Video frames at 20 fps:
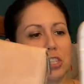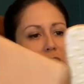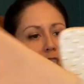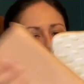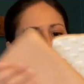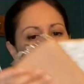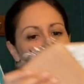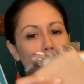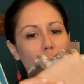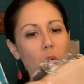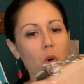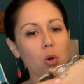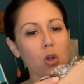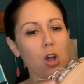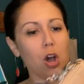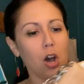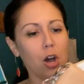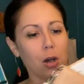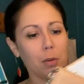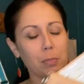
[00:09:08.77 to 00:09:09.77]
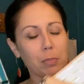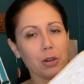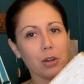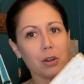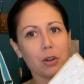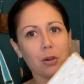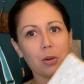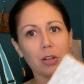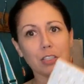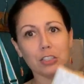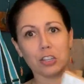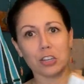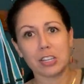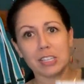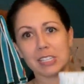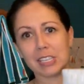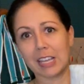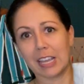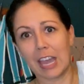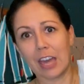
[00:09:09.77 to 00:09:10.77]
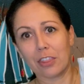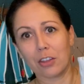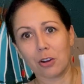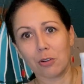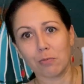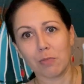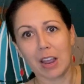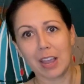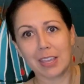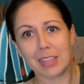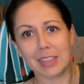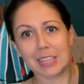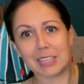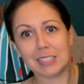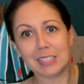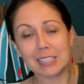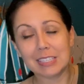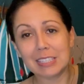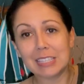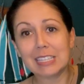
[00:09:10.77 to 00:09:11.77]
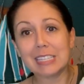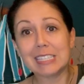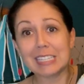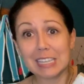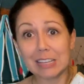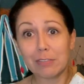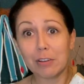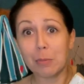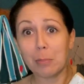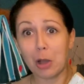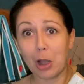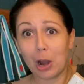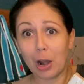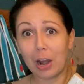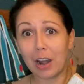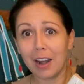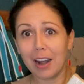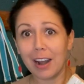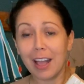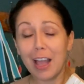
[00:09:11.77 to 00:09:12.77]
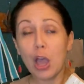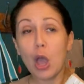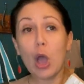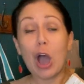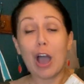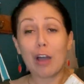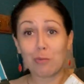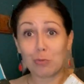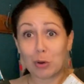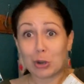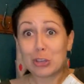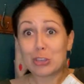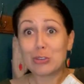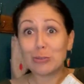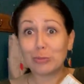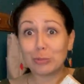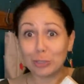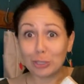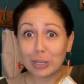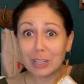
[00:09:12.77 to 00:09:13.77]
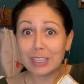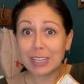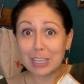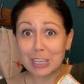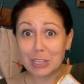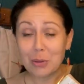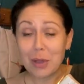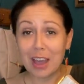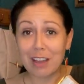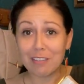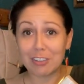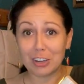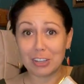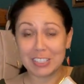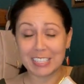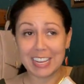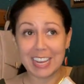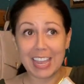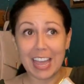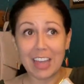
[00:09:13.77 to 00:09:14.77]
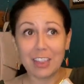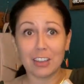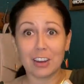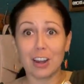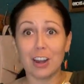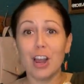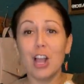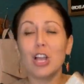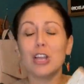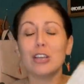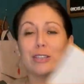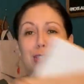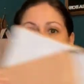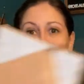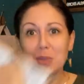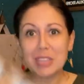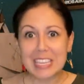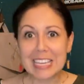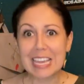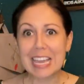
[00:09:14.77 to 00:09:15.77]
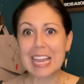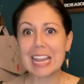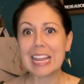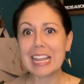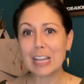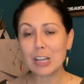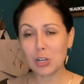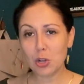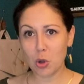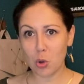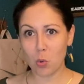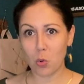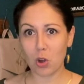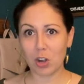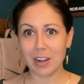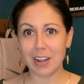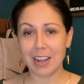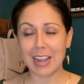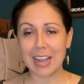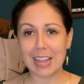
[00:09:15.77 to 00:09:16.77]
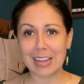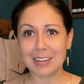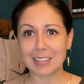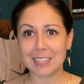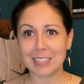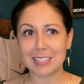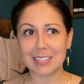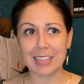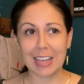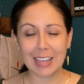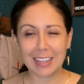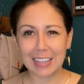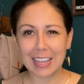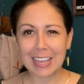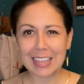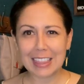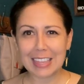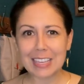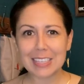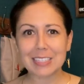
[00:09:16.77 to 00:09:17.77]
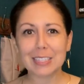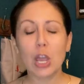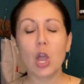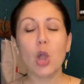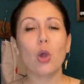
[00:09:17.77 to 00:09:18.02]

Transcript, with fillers: just this whole combo look together, right? This is the diva part of where you look like you have it all together. So getting a coordinated set like this